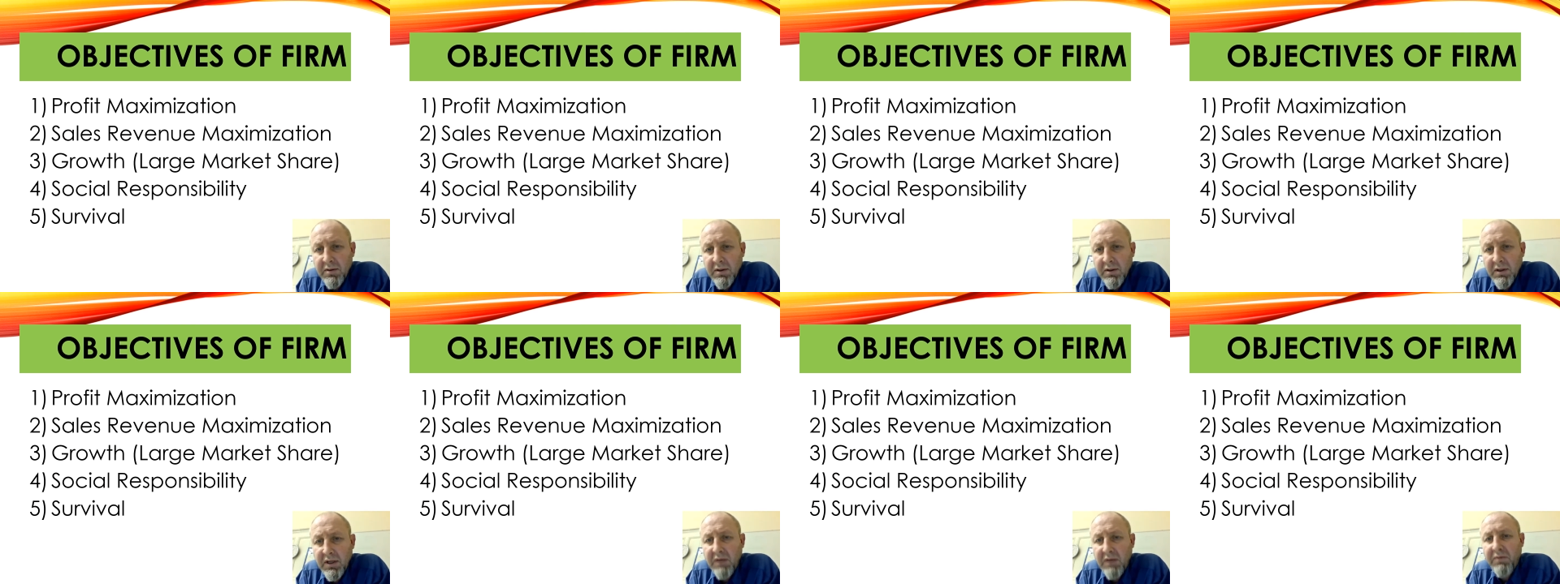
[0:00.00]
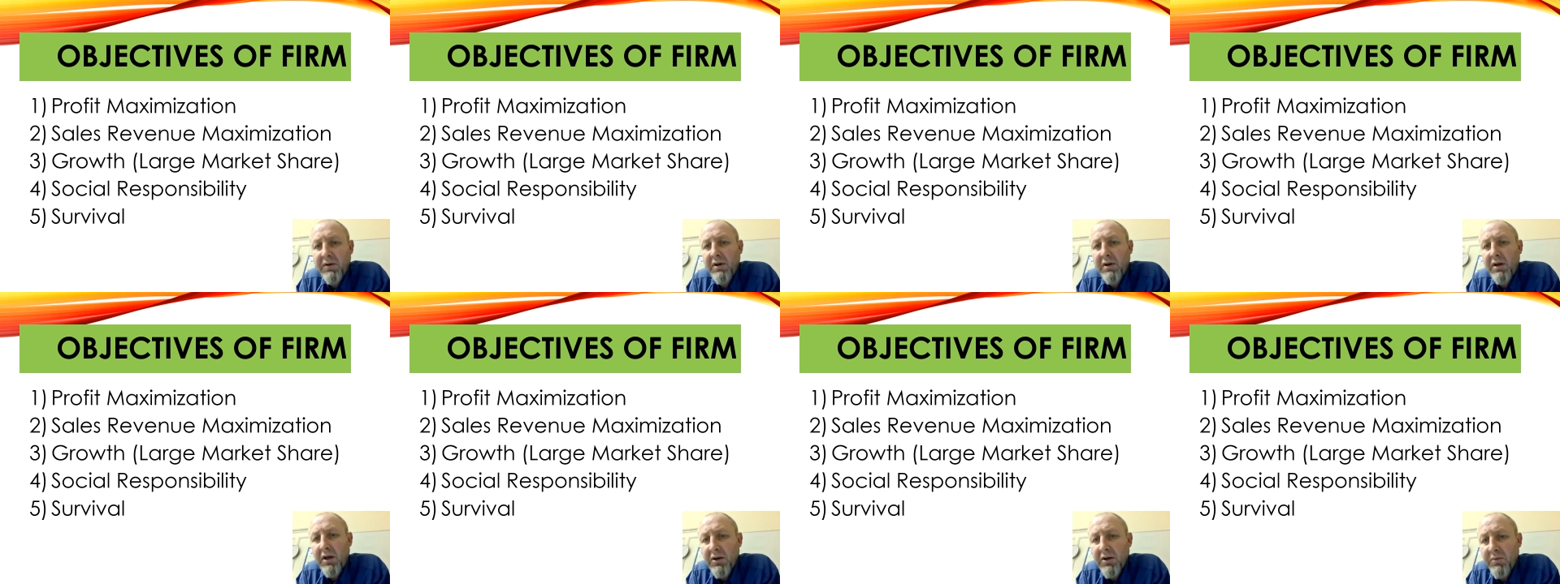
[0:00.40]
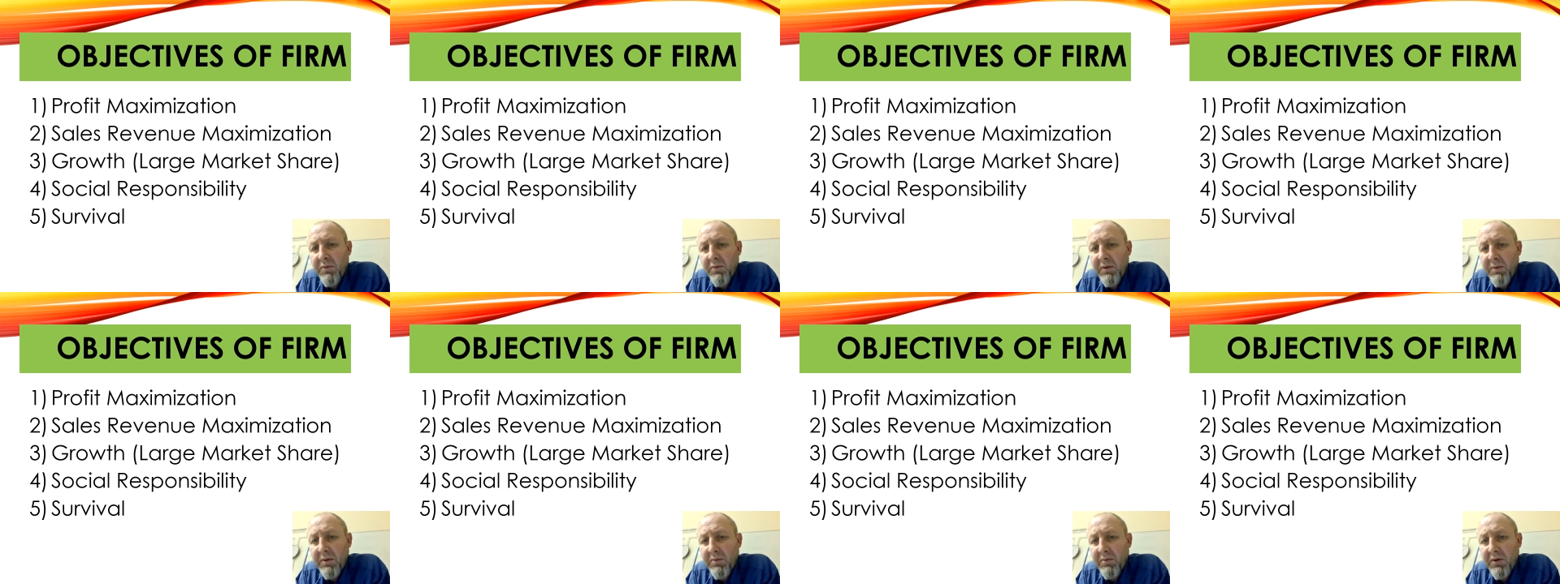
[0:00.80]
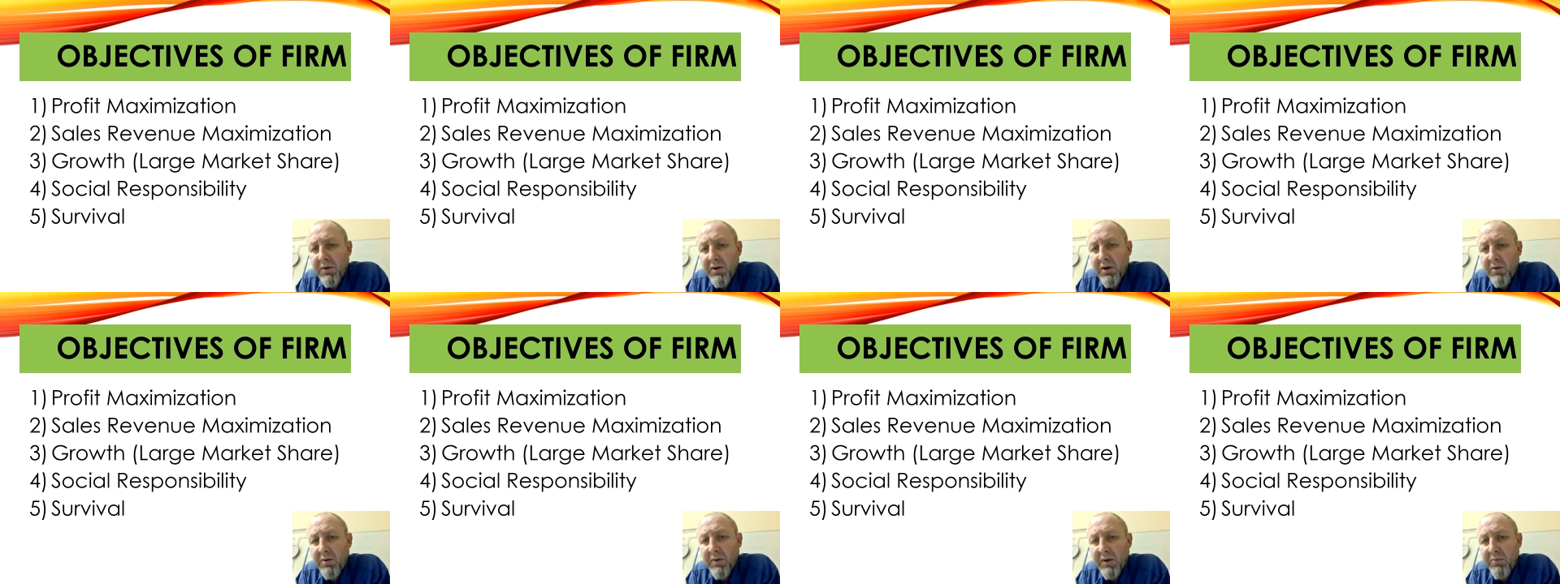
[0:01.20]
If a lot of people
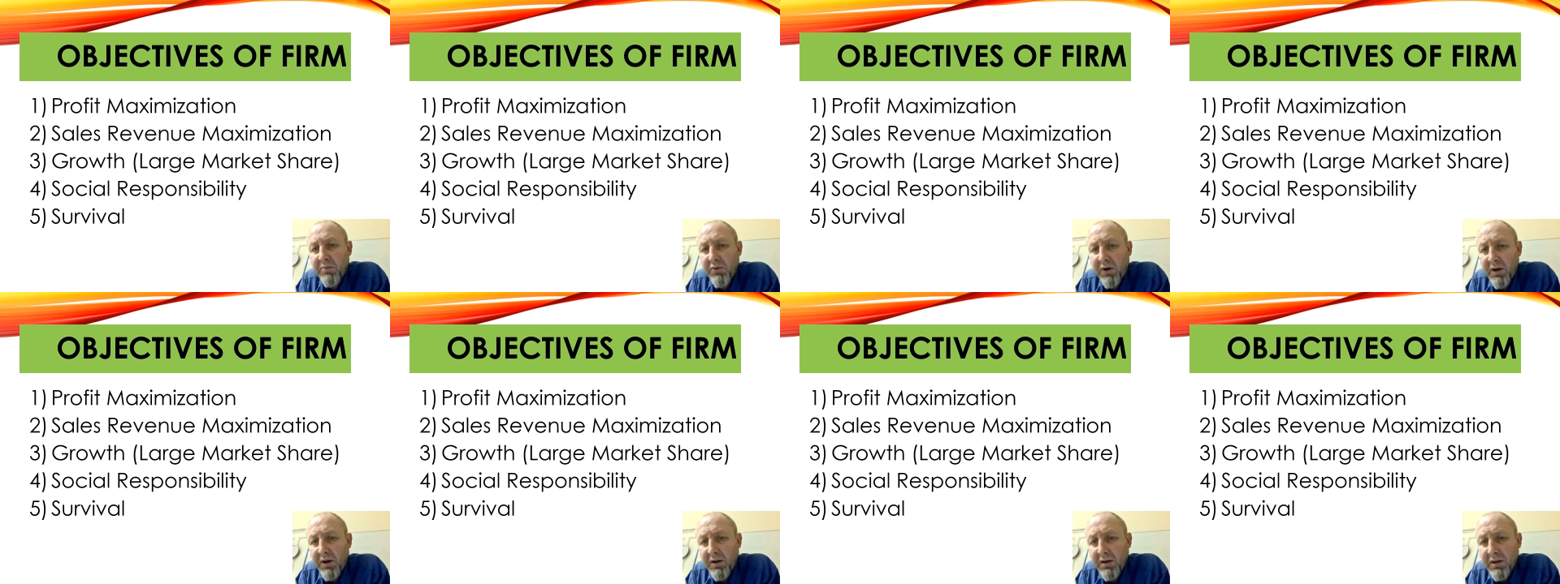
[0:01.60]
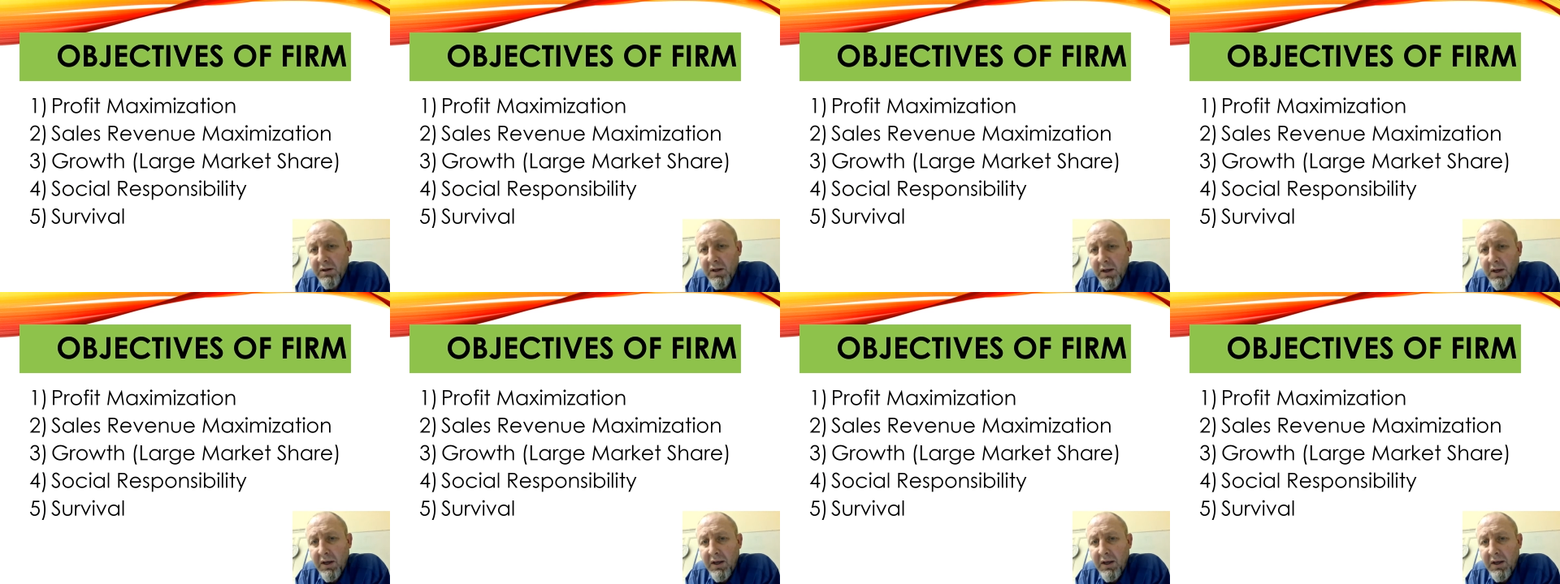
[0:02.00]
know my product,